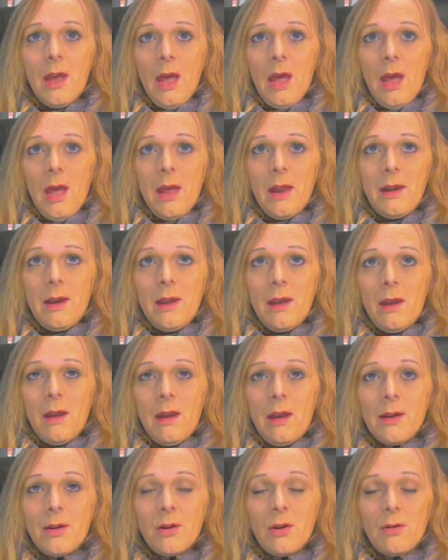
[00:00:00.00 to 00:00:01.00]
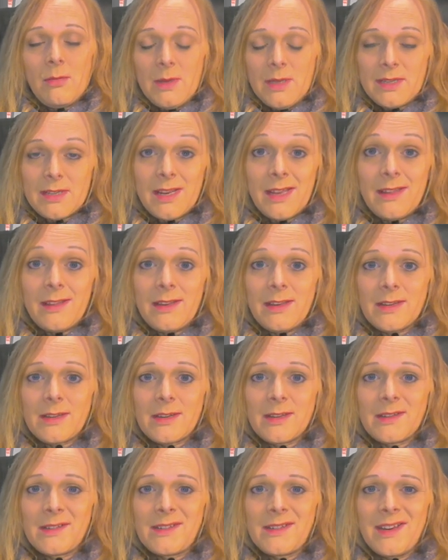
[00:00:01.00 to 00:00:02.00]
And I normally set this
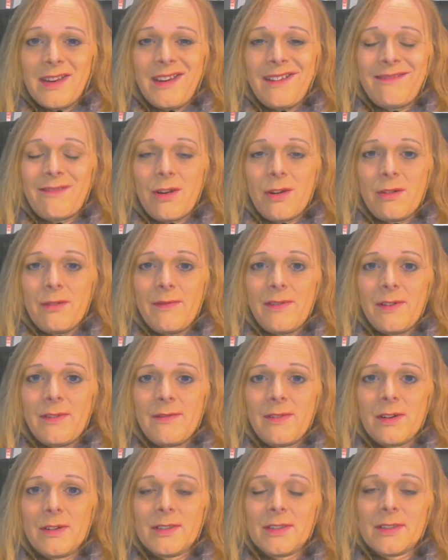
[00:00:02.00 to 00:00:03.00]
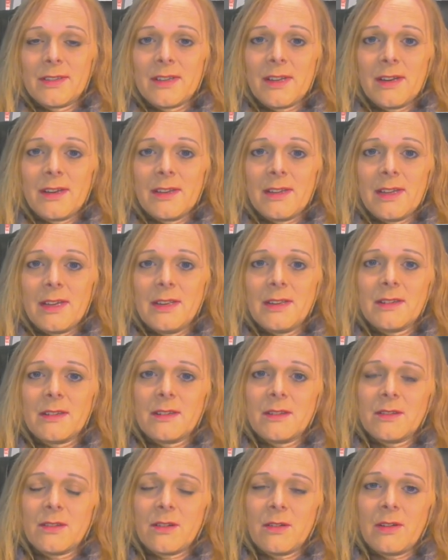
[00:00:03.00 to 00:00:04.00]
to 0 for devices like this,
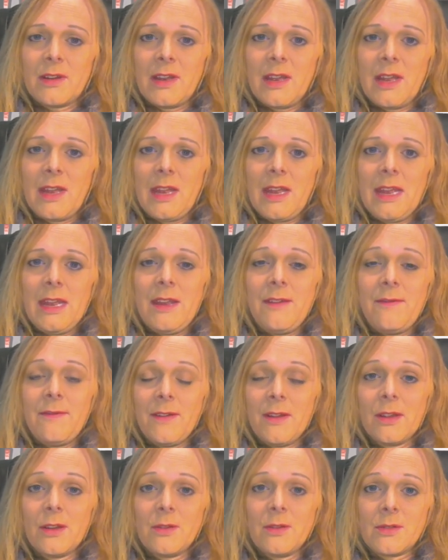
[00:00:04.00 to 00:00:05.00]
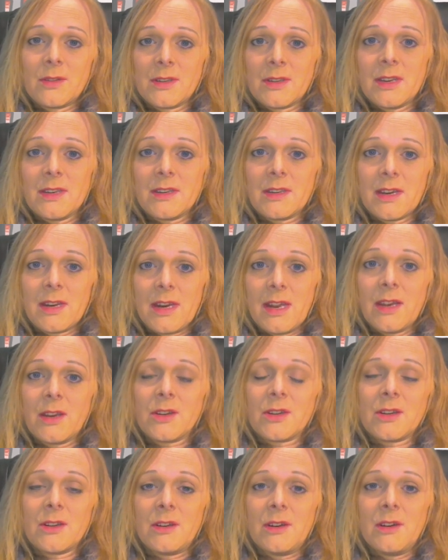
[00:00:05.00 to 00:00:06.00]
so that if it loses its
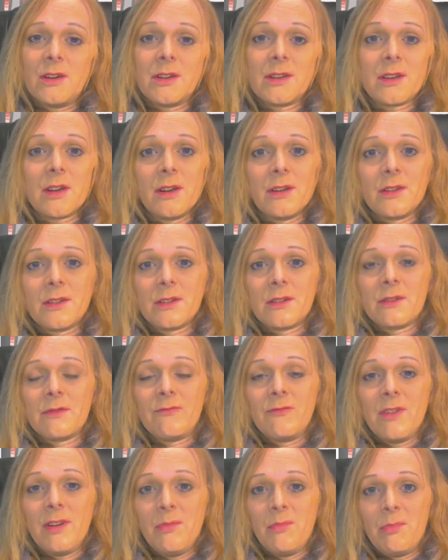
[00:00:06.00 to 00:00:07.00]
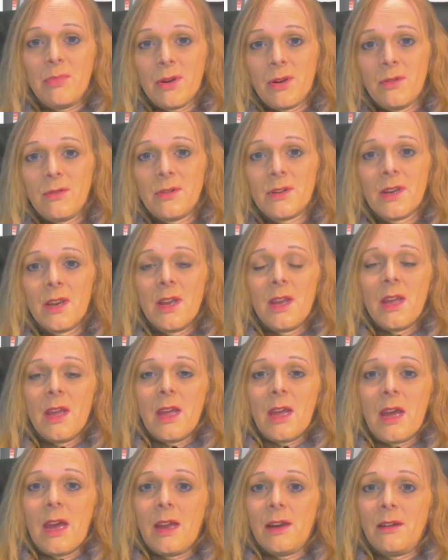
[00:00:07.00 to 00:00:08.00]
connection and decides to reboot
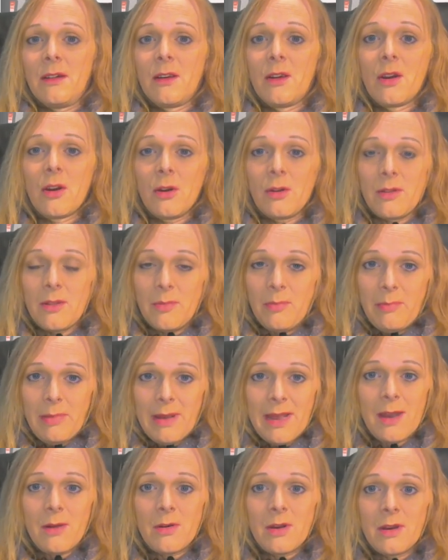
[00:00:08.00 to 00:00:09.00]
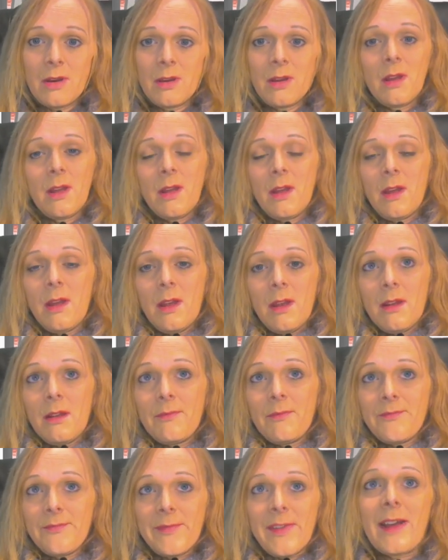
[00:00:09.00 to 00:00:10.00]
and cut the power,
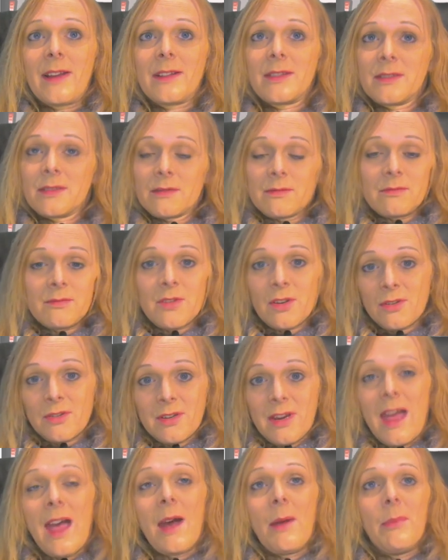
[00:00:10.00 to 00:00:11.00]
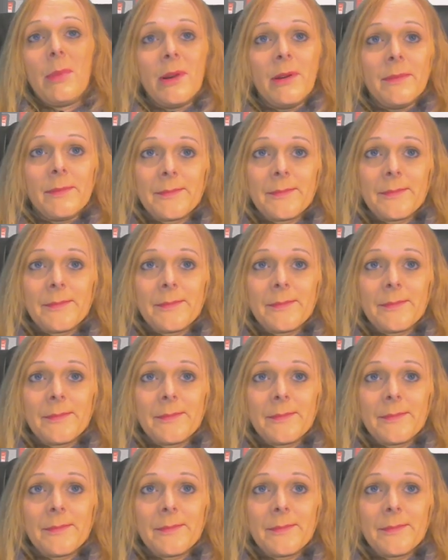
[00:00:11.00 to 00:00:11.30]
that doesn't happen.